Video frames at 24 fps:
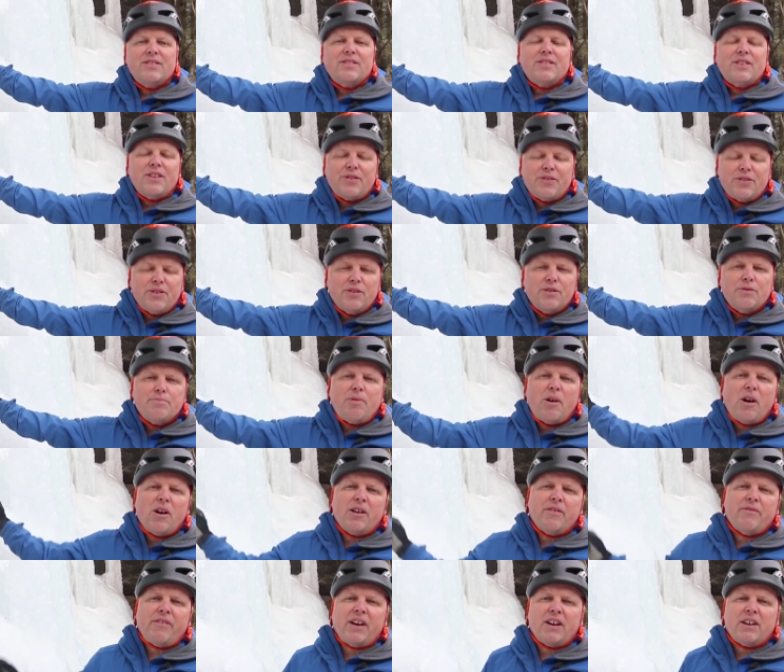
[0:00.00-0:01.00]
The third
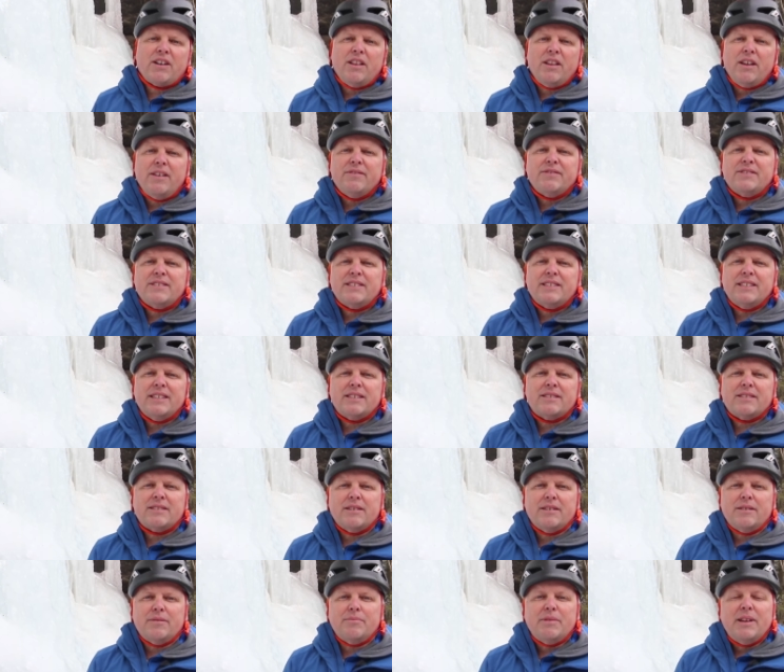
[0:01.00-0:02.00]
part of our glove
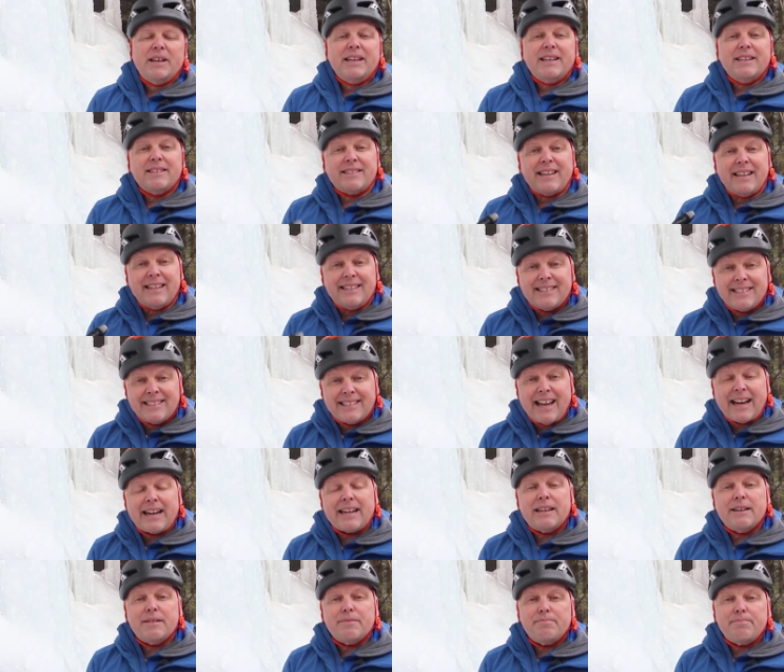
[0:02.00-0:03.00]
system is a
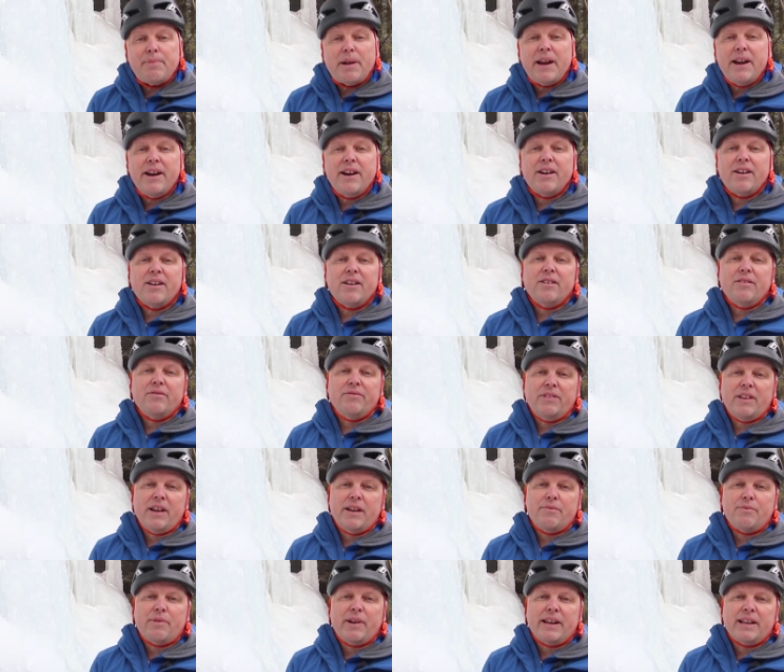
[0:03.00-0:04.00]
second pair of
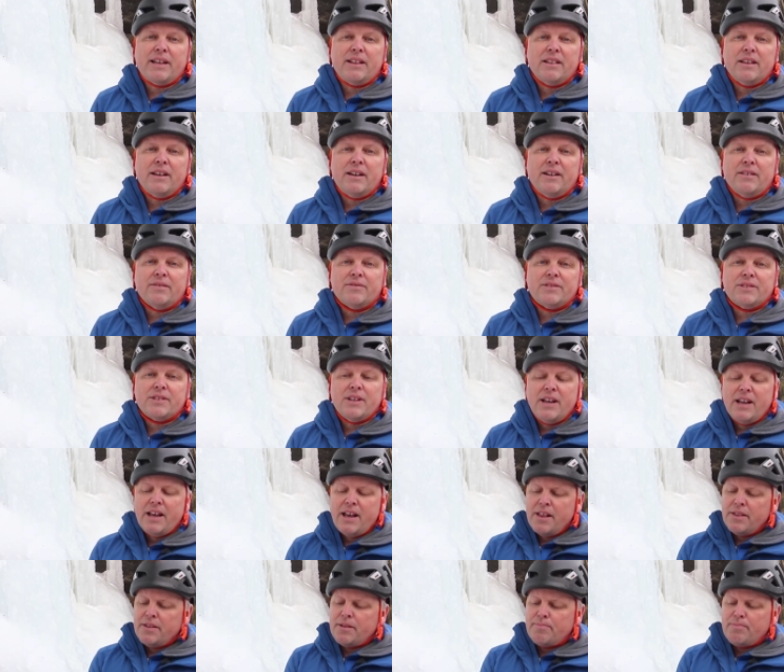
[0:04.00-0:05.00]
lightweight gloves.
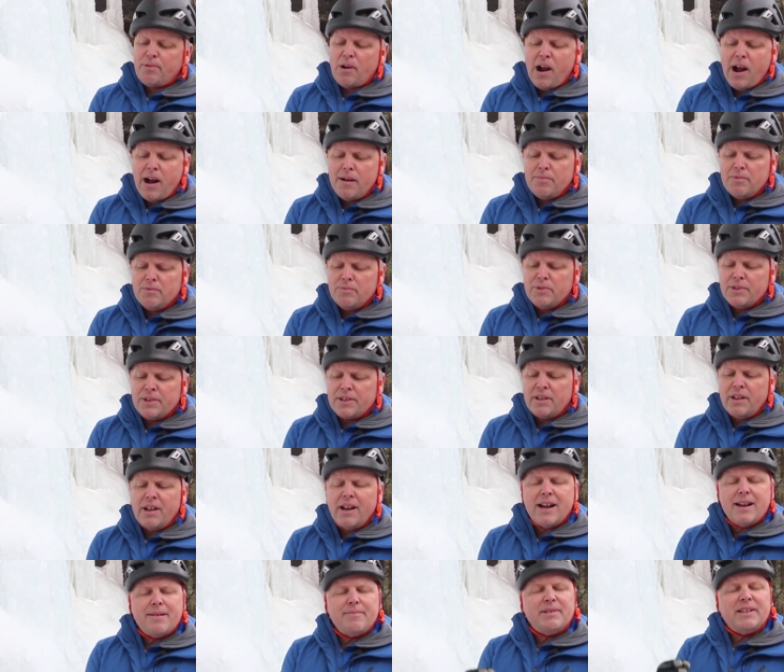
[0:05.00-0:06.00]
The problem with
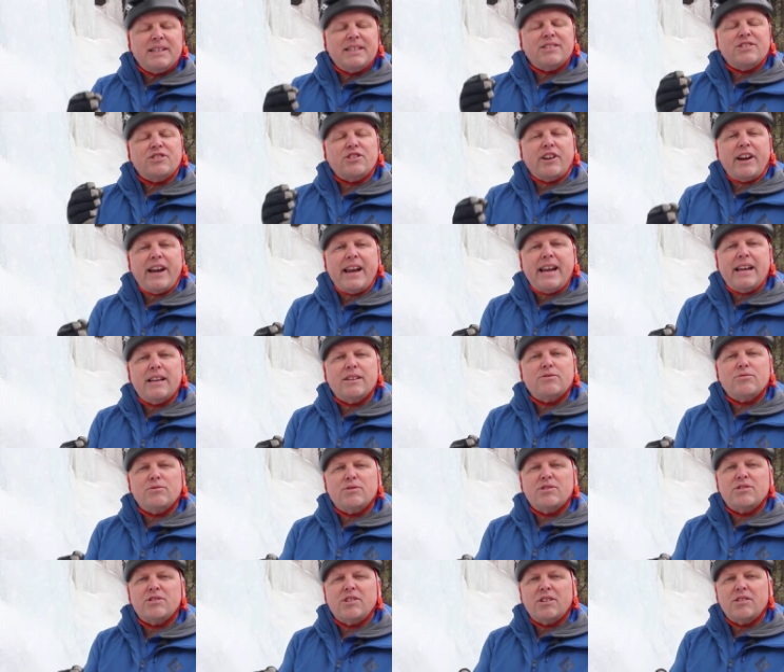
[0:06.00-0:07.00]
climbing is your hands
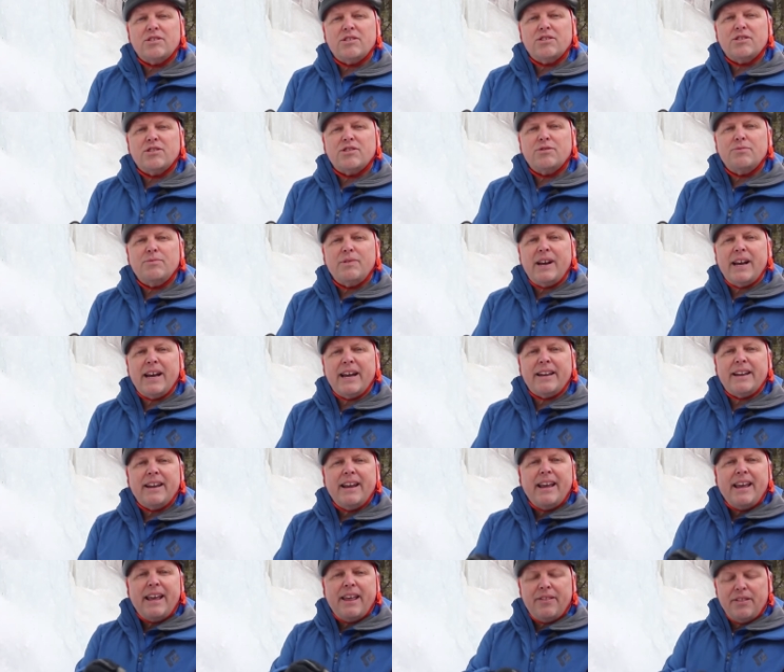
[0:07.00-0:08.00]
will start to sweat
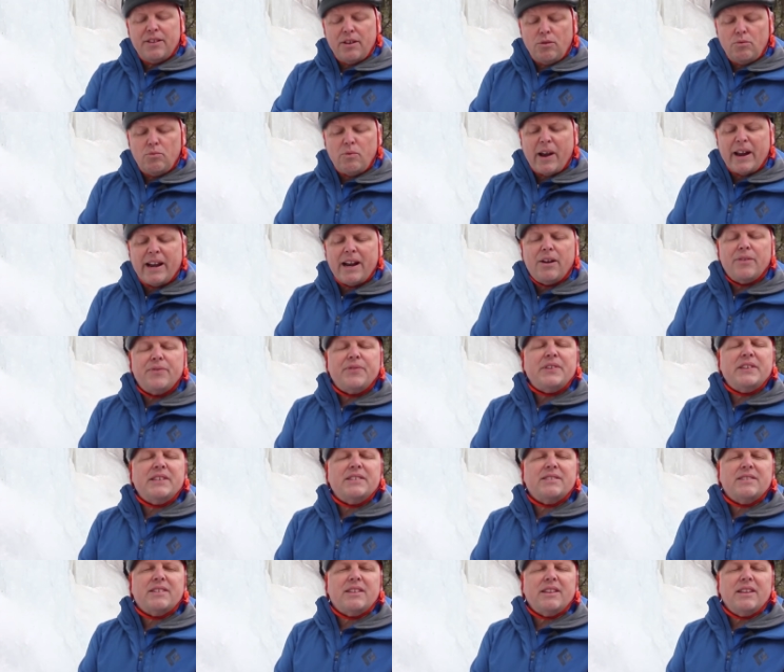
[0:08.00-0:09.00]
and they'll wet out
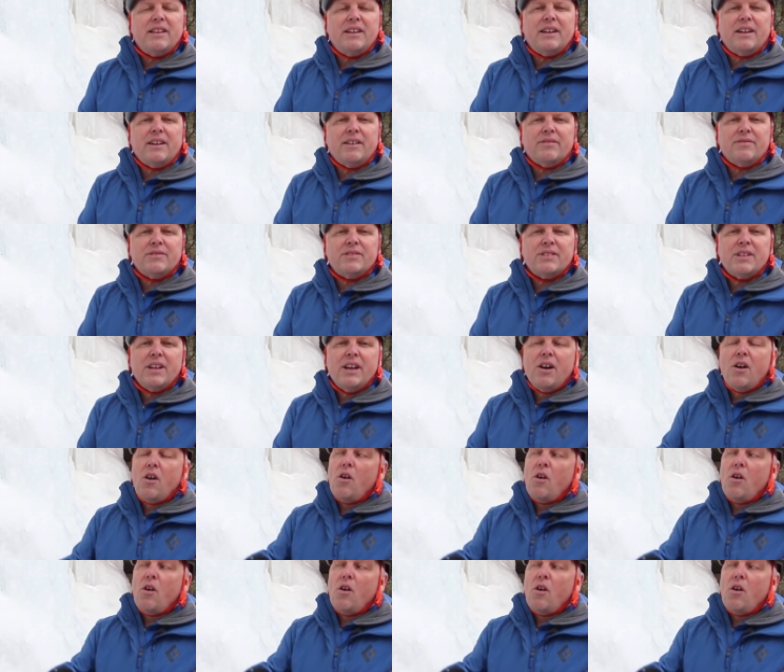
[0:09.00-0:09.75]
these gloves